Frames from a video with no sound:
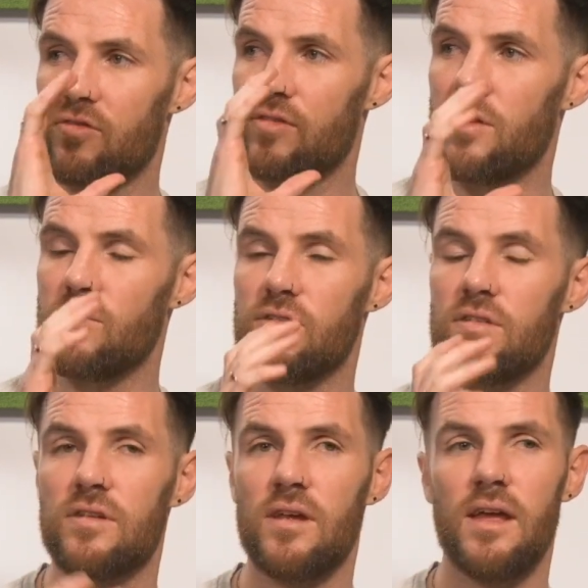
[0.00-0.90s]
downs
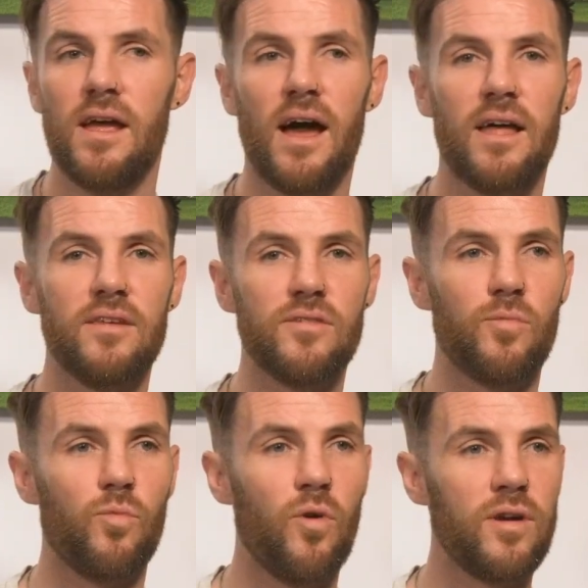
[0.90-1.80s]
it. And there's a
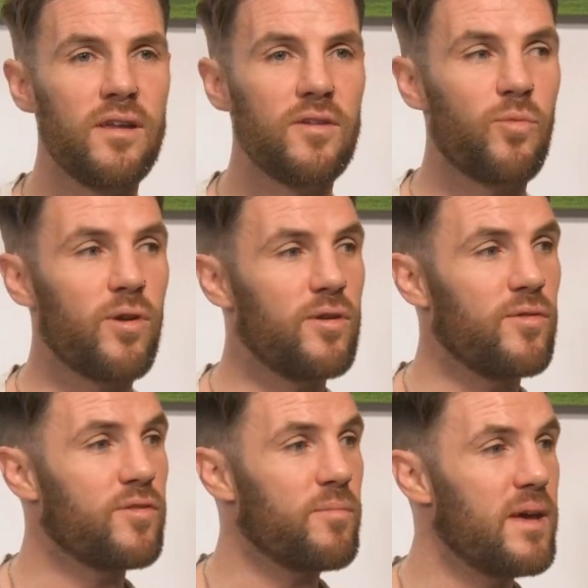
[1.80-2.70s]
one in it where you
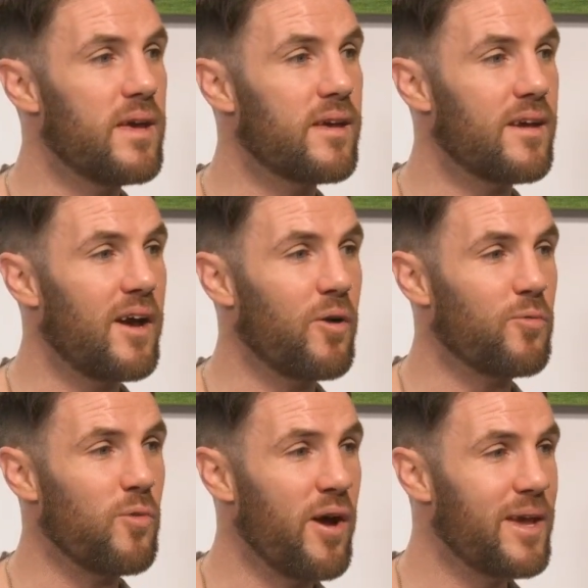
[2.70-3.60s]
have to make a
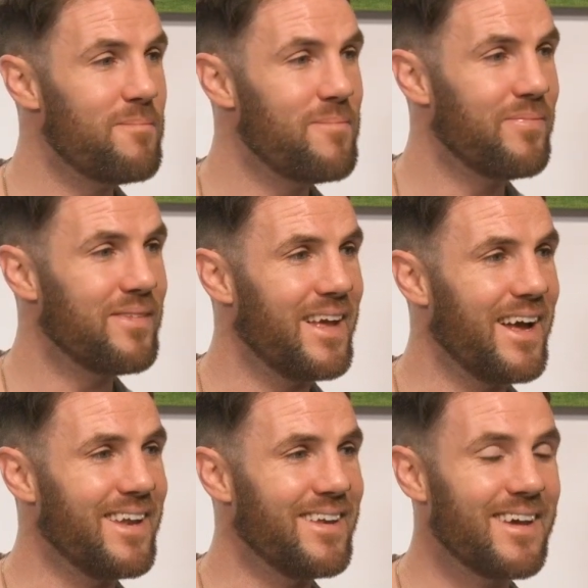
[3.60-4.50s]
rhyme,
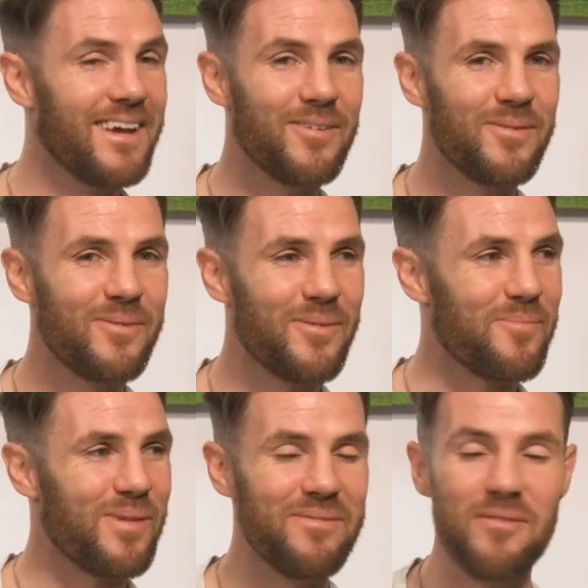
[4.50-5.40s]
and uh, oh, yeah. you're
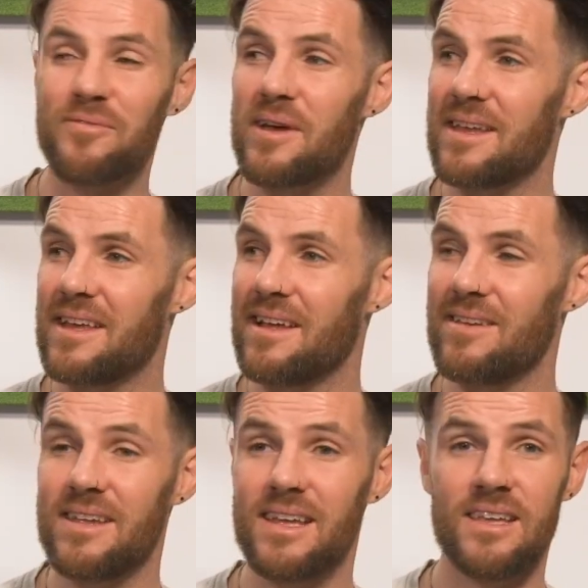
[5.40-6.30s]
playing with Fetty,
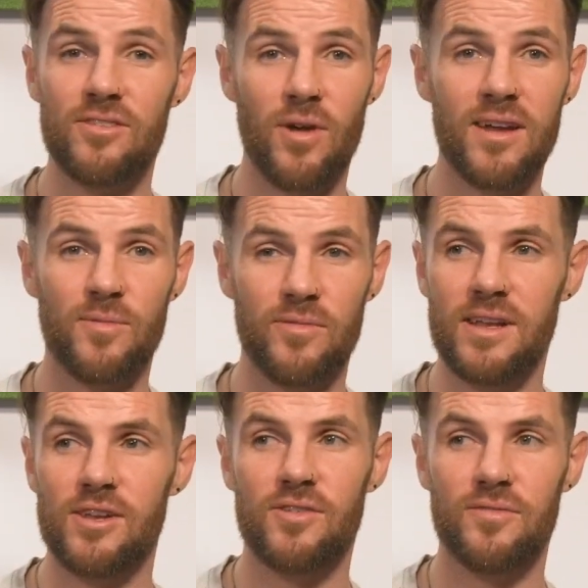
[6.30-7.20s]
and his grasp of
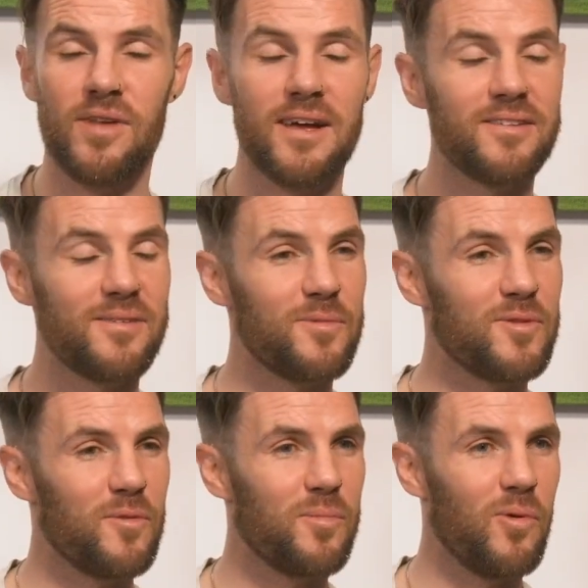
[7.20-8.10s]
English is flaccid, it was
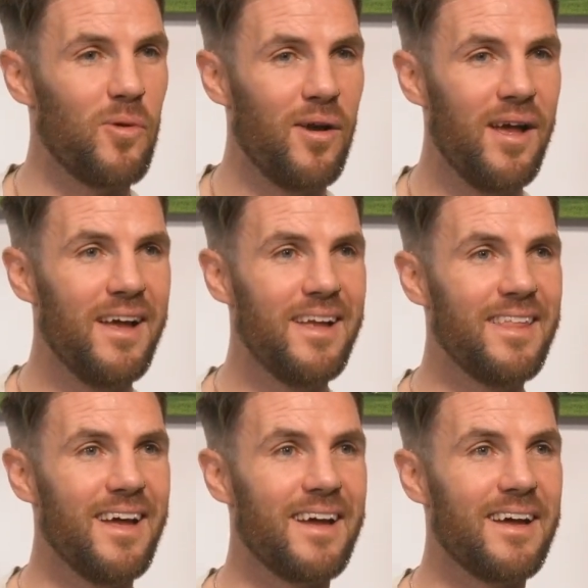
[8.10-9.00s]
so poor
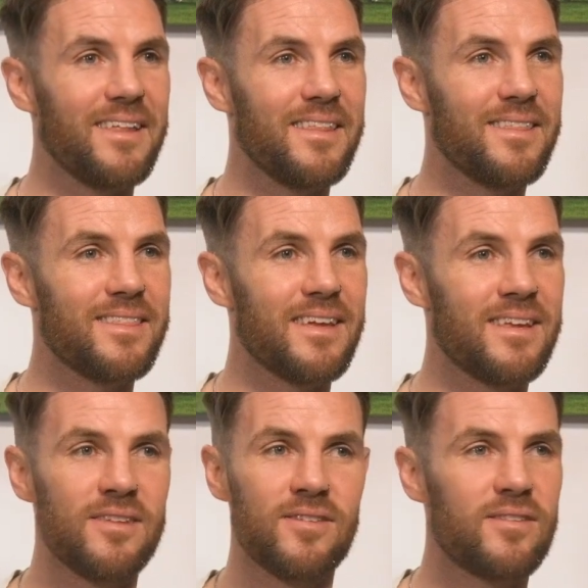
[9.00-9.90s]
uh, that
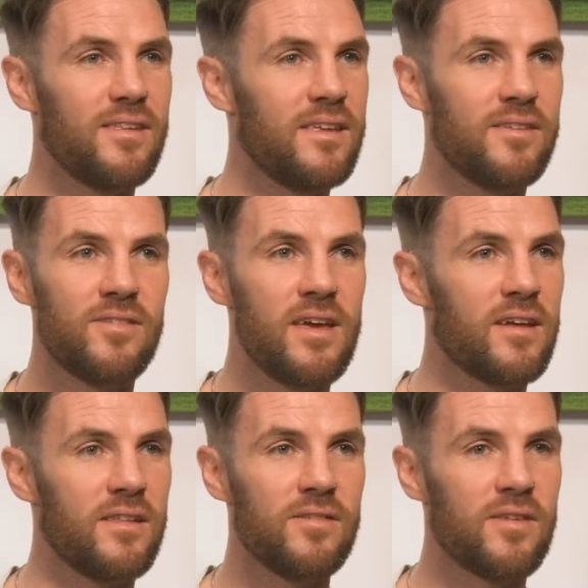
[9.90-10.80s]
his, his take
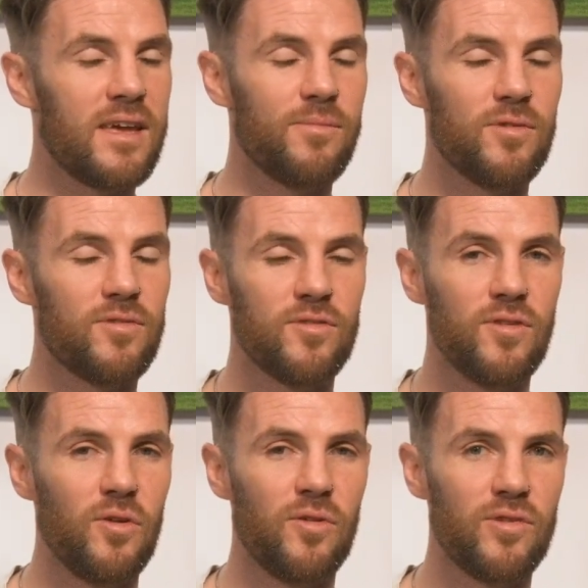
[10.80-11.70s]
in this game was just
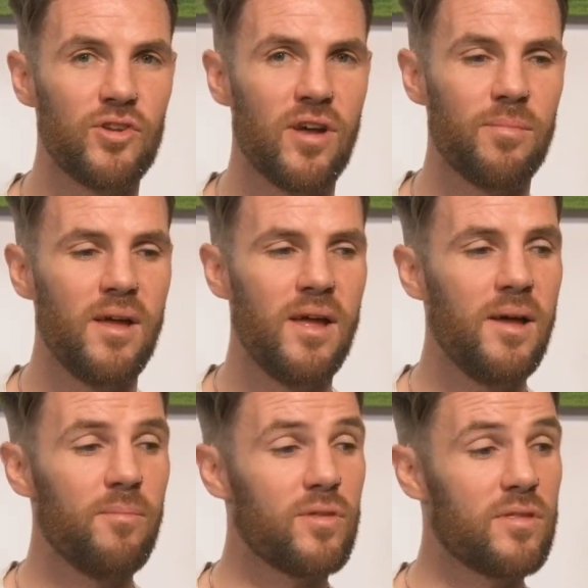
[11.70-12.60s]
all over the shop.
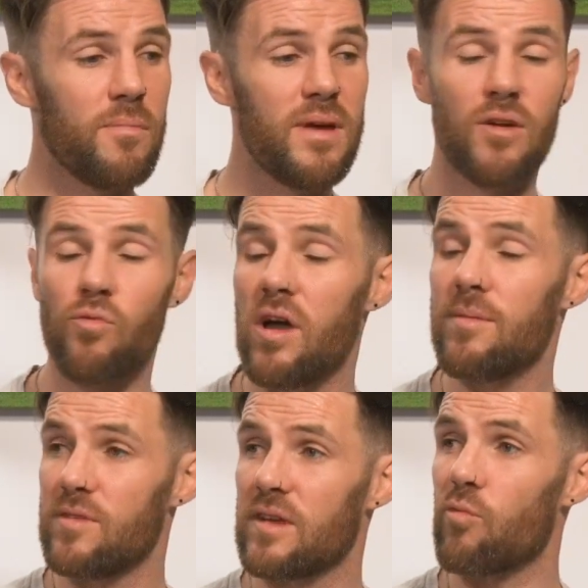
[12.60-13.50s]
But the make a
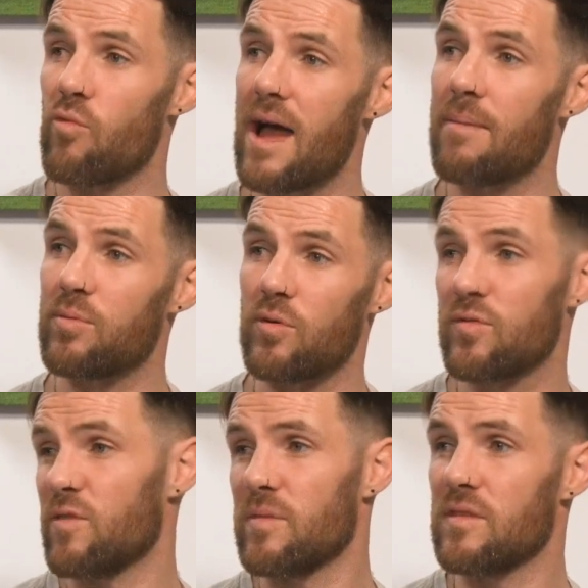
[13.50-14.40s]
rhyme is like a rap or
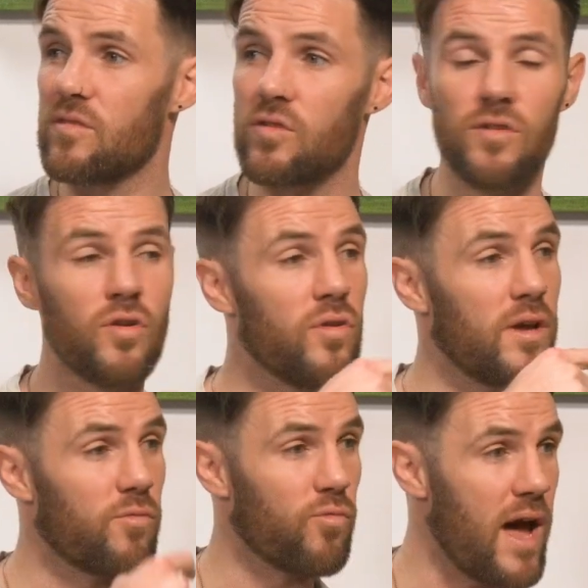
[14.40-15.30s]
something. So you go
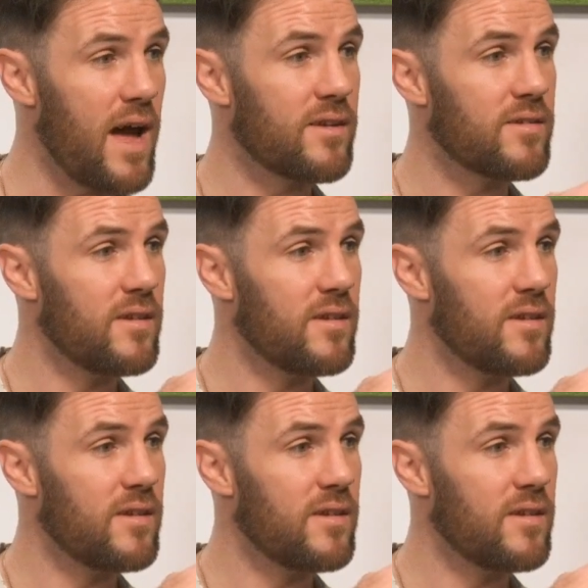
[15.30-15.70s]
like rat,